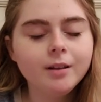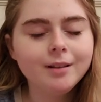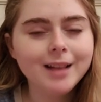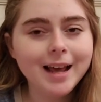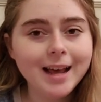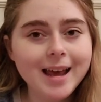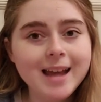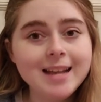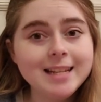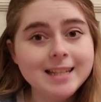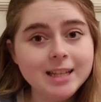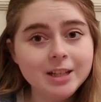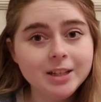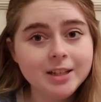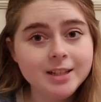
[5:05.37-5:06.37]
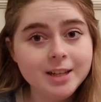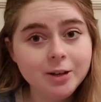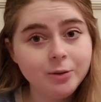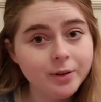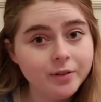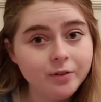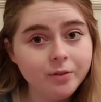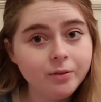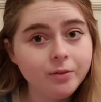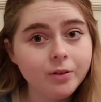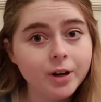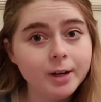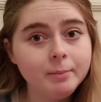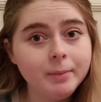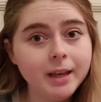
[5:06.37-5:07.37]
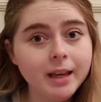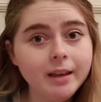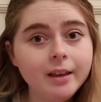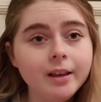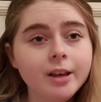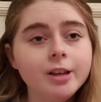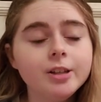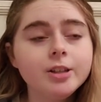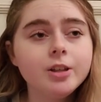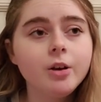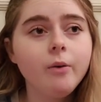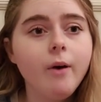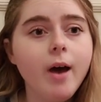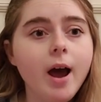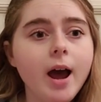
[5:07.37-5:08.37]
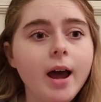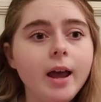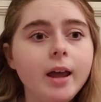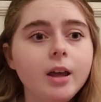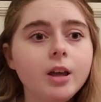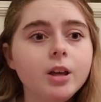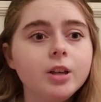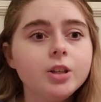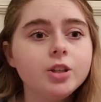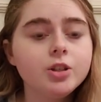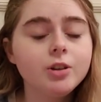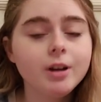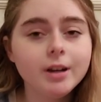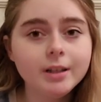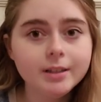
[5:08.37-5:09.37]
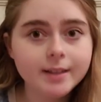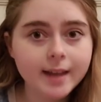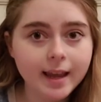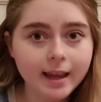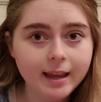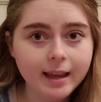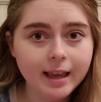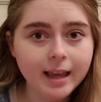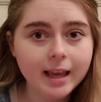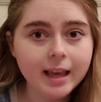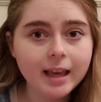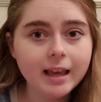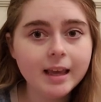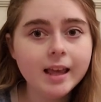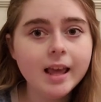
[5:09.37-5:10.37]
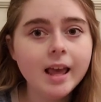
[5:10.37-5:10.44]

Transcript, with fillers: that kind of sealed the deal with, for me. So I started taking it,